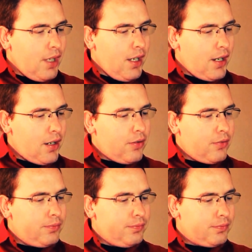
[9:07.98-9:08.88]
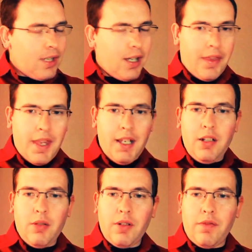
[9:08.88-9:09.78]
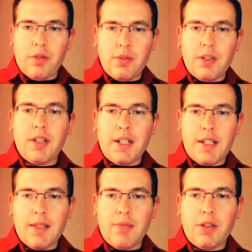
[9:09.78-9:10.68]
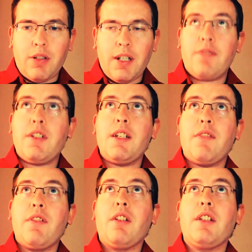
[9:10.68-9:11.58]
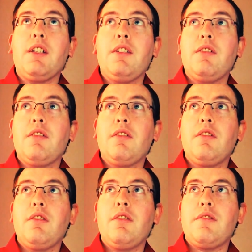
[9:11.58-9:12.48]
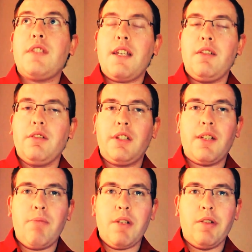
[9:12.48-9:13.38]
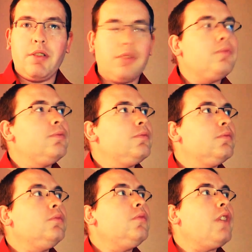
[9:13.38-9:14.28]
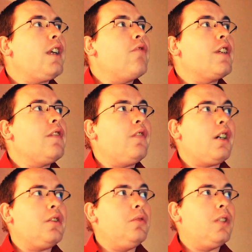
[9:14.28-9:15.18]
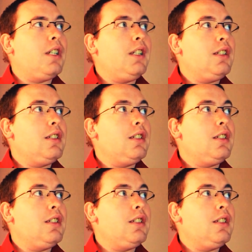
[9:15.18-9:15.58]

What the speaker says: you know, I think going forward, like I said, we're going to have to definitely take a look at Milk and reevaluate